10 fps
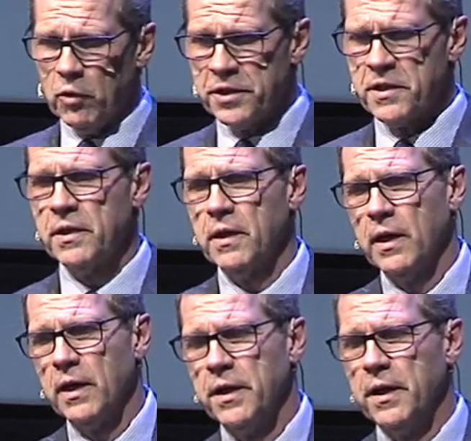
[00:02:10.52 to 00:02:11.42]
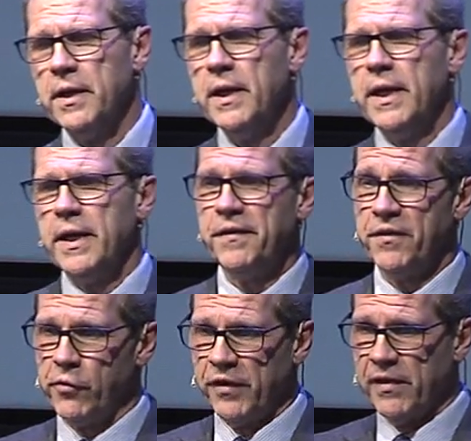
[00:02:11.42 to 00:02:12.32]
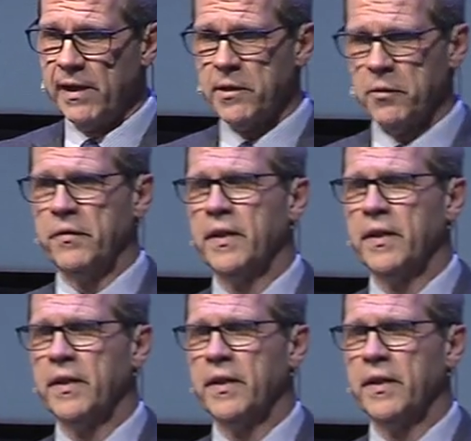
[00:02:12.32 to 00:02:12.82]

what is the result of